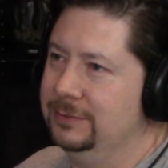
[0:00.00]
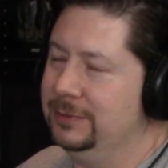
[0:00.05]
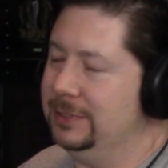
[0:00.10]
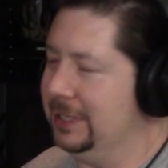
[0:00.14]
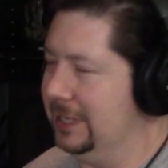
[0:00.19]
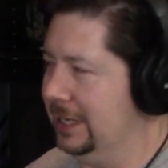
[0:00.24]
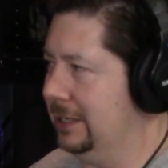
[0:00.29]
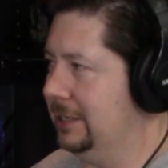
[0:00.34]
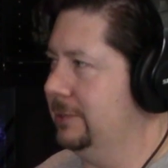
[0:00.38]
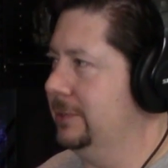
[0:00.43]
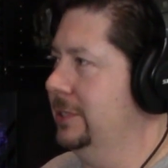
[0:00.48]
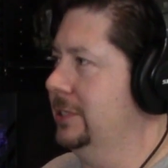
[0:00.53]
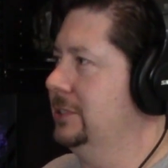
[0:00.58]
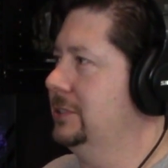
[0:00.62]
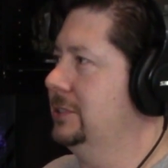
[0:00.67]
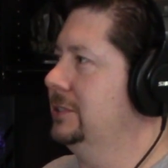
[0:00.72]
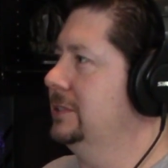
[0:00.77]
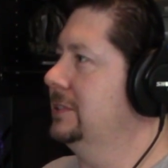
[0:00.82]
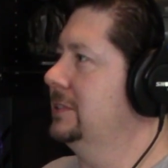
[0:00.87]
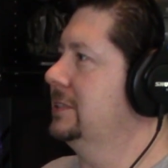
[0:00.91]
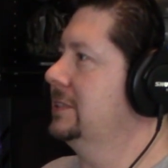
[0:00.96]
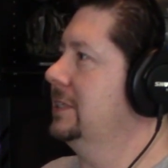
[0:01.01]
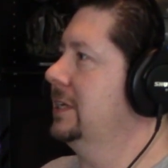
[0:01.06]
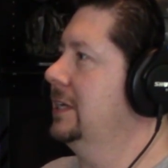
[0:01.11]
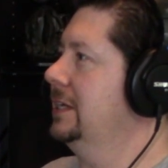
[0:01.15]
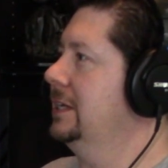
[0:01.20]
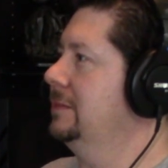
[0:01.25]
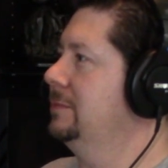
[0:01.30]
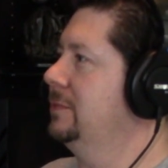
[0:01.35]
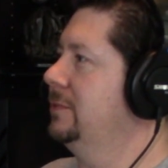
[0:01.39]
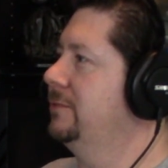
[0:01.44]
We like questions.
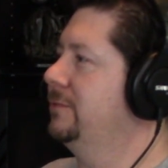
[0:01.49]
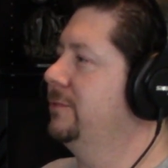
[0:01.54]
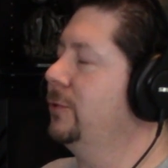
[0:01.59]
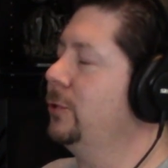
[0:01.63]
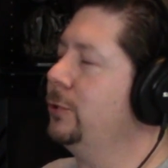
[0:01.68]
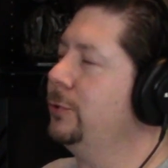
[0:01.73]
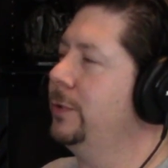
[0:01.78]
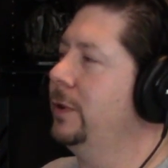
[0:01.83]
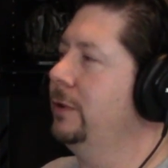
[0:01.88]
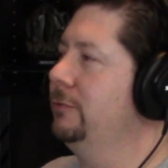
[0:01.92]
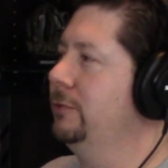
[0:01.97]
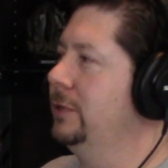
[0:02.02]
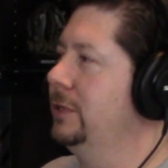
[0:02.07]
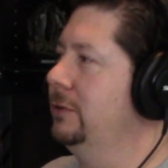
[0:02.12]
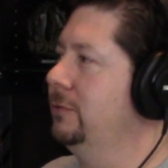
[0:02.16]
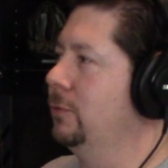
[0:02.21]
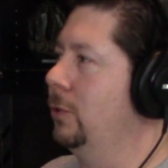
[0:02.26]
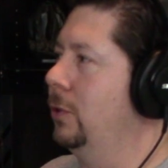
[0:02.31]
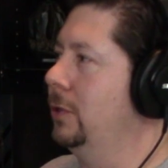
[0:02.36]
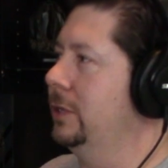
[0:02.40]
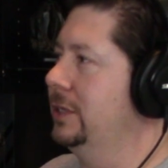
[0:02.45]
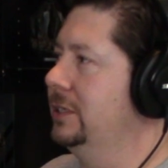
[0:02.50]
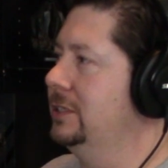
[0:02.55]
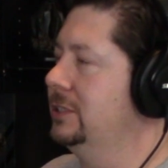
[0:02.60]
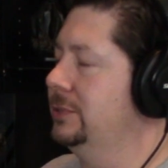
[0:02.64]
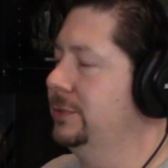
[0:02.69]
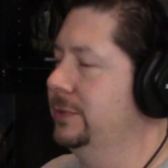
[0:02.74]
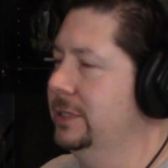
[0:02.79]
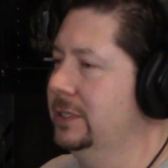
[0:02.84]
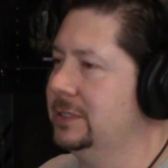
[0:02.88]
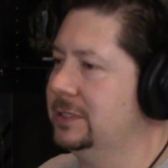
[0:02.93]
Before we really roll
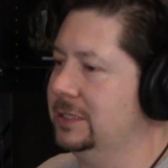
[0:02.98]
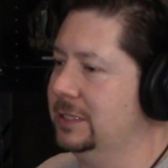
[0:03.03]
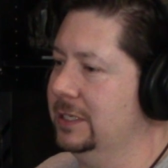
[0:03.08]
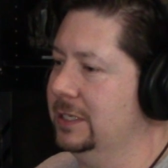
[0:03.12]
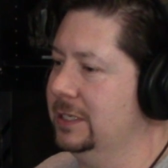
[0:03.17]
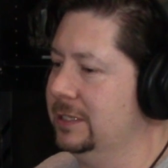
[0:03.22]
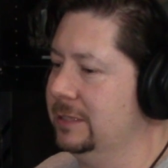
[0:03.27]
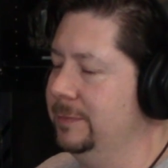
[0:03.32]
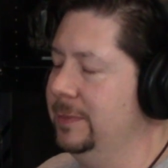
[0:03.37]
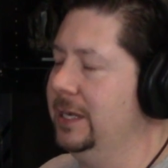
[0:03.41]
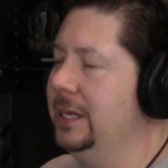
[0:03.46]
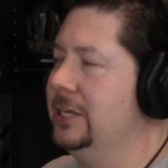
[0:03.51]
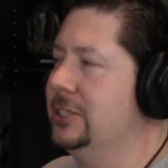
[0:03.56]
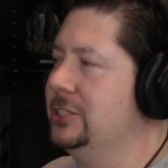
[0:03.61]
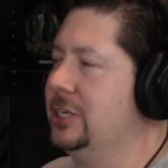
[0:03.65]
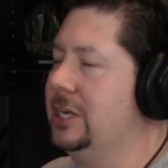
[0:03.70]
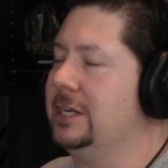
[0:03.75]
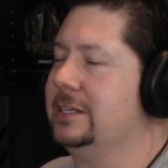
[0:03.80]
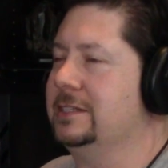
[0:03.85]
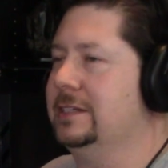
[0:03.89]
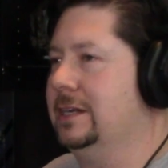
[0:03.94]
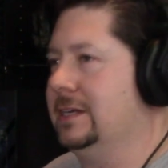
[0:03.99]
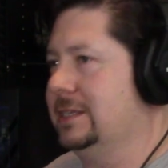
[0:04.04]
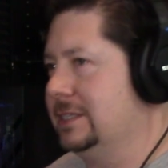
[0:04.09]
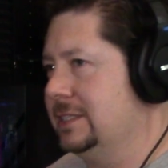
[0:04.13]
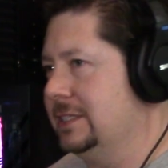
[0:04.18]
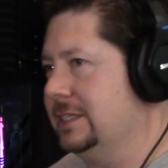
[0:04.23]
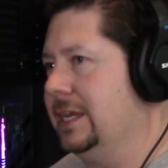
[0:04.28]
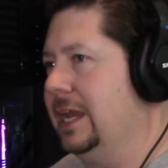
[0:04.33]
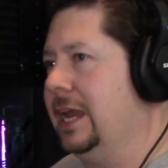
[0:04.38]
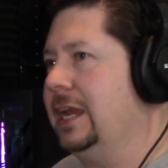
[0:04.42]
into it,
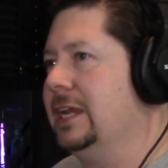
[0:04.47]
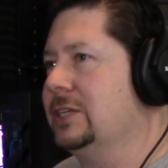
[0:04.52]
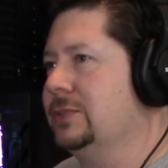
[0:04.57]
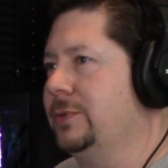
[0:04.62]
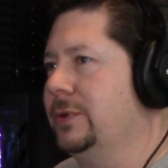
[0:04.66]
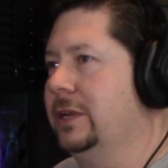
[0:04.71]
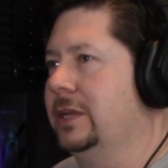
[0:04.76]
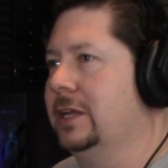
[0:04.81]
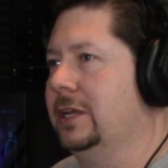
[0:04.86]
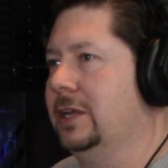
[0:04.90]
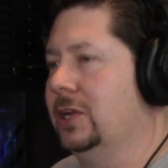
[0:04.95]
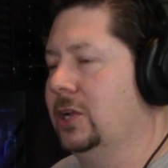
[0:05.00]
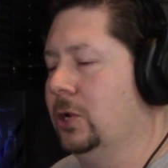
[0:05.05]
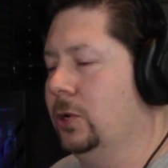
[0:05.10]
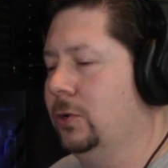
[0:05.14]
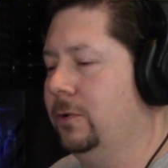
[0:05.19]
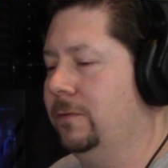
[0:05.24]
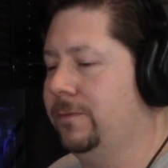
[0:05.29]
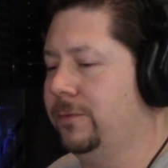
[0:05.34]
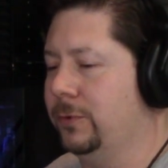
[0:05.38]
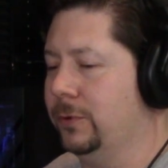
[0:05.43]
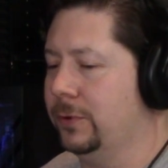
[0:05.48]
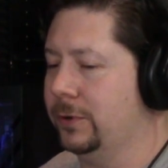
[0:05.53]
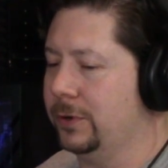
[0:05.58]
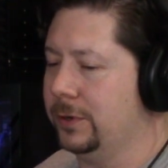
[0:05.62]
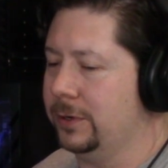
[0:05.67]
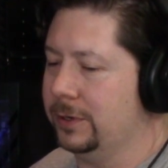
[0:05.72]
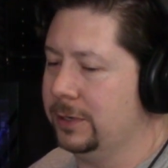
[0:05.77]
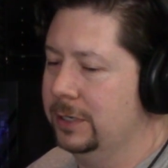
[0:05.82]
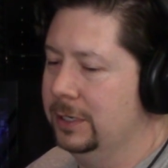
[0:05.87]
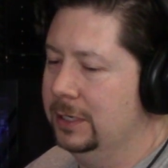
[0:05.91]
TheMediaJack.ca is where you can go
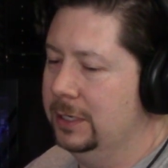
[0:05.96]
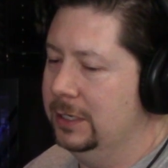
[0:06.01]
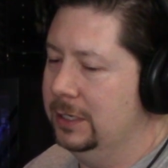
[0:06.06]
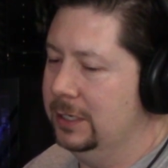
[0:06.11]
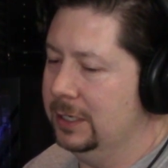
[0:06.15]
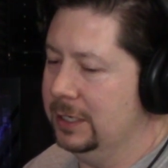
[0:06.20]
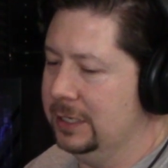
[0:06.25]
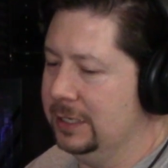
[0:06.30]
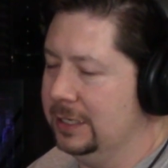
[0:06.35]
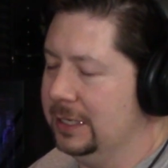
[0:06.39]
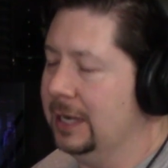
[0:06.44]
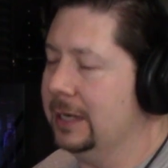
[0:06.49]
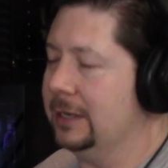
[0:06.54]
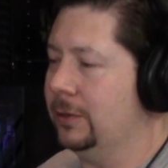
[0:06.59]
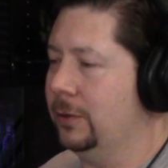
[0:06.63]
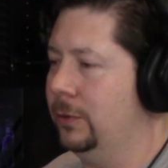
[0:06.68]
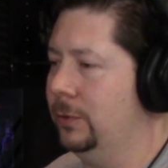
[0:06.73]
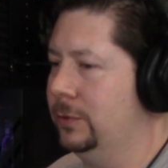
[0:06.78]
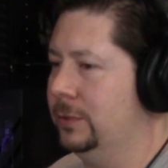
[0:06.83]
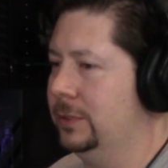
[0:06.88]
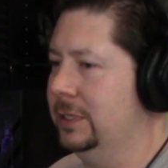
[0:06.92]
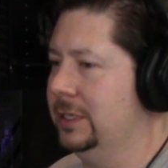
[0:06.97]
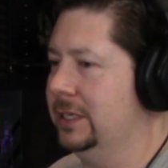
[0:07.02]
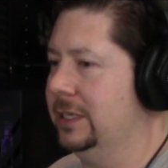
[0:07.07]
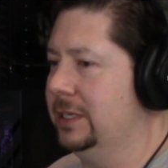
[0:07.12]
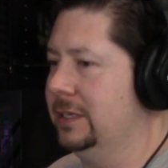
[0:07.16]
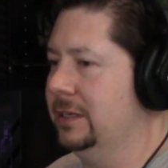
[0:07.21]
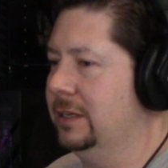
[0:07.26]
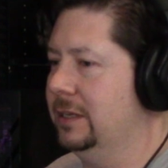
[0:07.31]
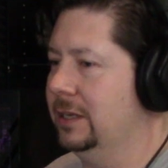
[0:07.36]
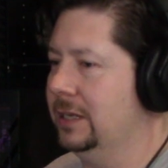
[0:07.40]
for not
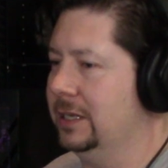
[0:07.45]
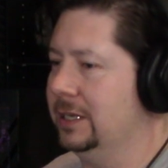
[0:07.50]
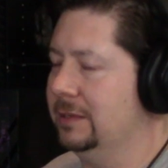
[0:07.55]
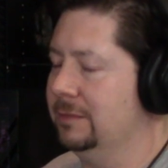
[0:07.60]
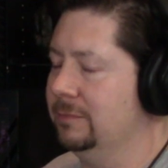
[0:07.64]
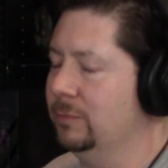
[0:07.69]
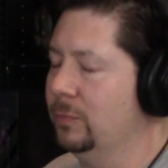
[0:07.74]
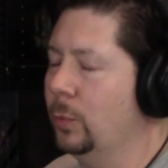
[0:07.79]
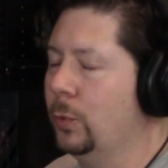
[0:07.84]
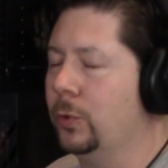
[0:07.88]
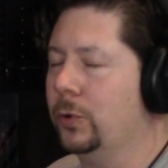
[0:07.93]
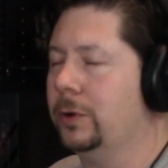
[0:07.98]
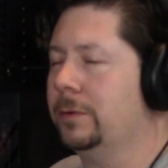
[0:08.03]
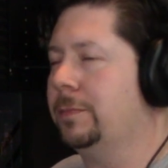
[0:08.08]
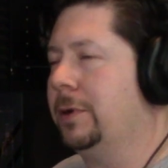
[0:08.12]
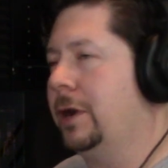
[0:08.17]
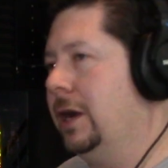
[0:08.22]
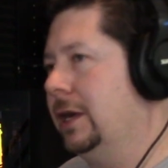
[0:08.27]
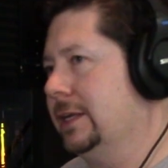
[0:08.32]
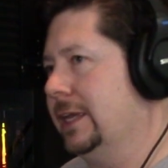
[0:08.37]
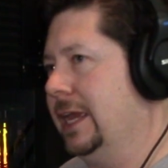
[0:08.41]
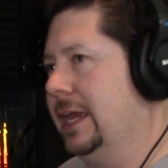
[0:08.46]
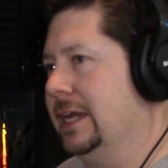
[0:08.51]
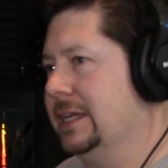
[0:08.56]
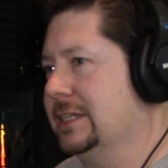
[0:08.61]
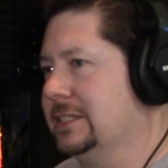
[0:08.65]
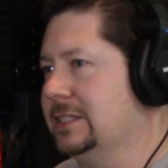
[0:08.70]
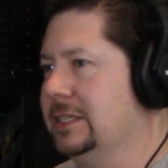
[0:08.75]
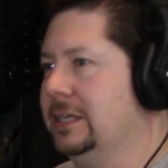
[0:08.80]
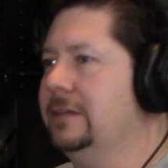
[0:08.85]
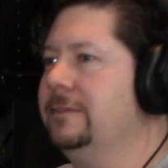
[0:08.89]
only more podcast
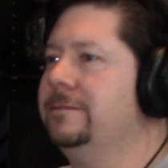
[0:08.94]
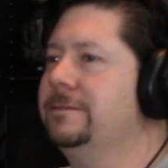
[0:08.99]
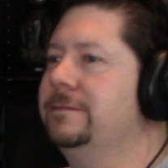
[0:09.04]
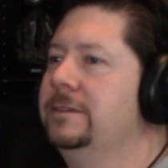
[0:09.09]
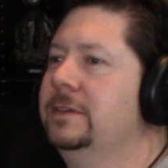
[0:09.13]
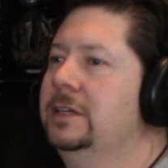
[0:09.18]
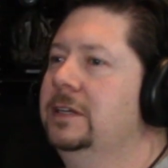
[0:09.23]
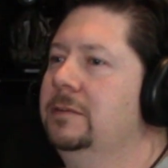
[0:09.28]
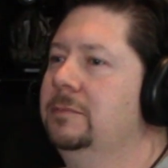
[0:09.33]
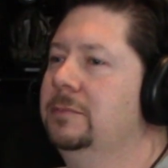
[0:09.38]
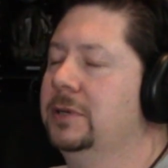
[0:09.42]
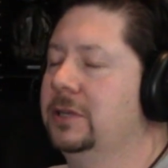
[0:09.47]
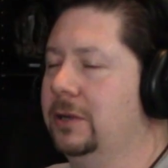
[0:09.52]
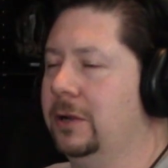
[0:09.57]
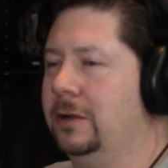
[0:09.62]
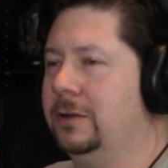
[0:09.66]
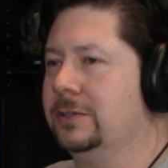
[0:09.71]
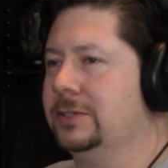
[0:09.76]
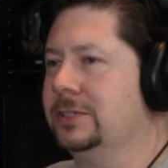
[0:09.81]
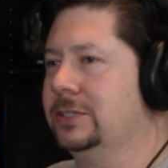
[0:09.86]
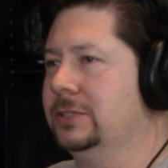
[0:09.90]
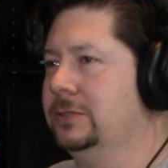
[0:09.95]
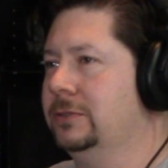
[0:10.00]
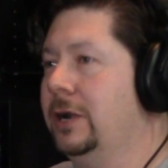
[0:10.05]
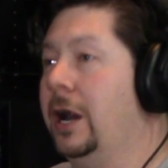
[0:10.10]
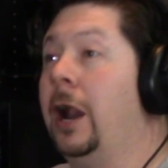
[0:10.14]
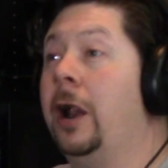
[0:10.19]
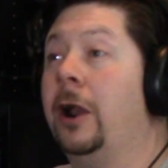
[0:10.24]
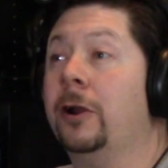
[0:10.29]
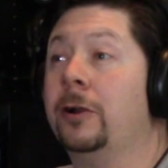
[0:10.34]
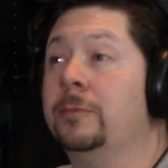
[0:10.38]
stuff, but also
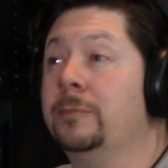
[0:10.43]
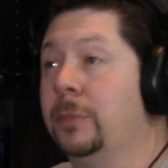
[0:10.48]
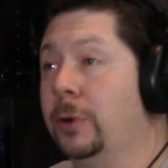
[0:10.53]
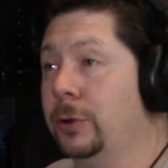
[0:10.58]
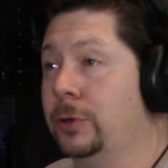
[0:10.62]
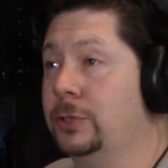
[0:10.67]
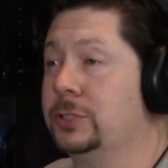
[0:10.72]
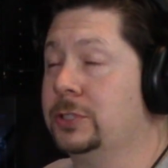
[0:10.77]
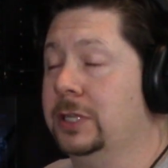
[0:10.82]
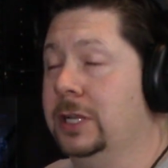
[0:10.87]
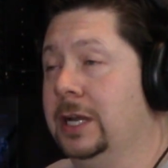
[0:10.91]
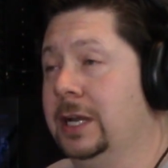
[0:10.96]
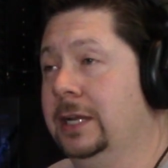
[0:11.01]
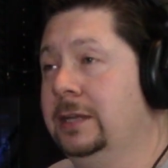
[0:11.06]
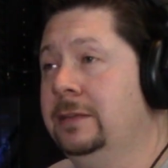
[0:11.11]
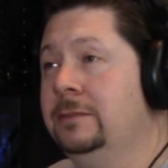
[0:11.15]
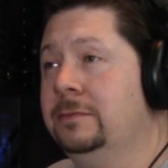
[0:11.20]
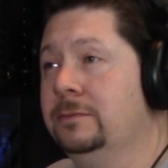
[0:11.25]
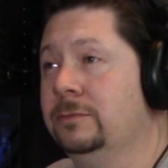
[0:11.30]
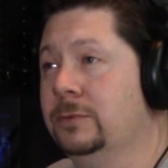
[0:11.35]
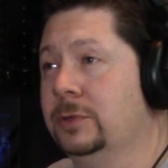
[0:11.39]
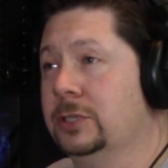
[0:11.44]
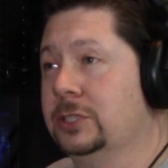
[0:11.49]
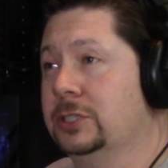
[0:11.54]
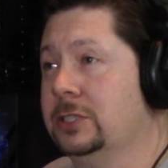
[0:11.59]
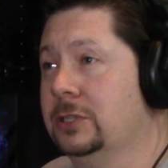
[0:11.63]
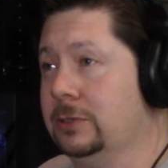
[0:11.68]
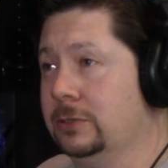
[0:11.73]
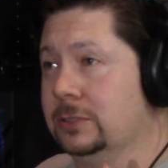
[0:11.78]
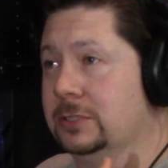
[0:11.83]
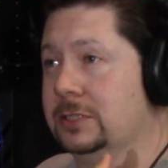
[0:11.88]
our merch line,
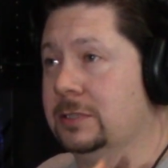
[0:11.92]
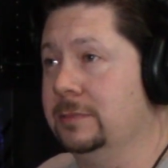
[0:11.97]
which there's